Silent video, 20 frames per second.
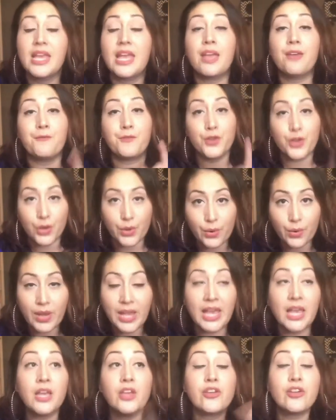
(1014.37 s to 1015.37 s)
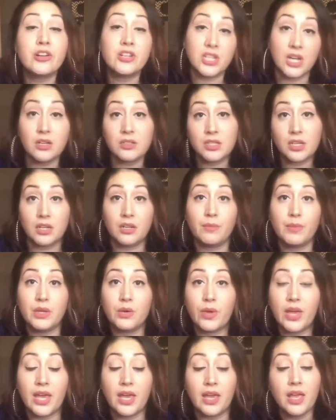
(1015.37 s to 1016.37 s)
If you're okay, your child's gonna be
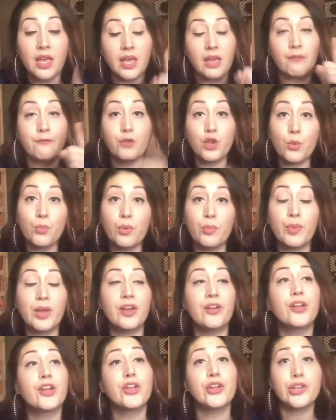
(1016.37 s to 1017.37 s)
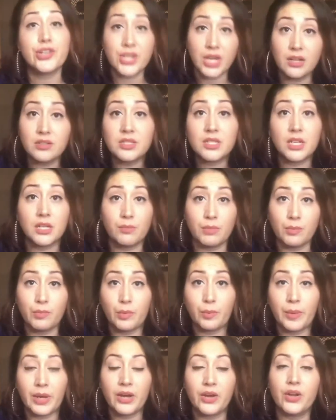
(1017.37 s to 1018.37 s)
okay. If you're prepared, your child's gonna be
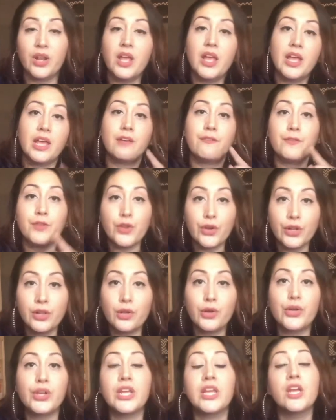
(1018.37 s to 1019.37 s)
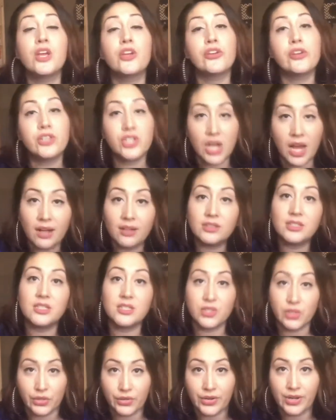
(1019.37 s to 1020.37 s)
prepared. If you're learning, your child
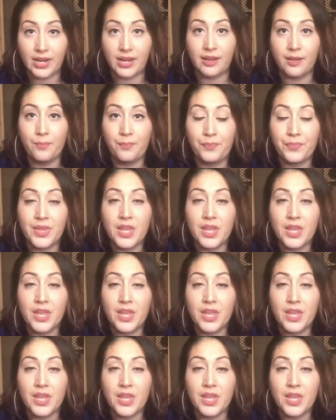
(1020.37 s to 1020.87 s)
is learning.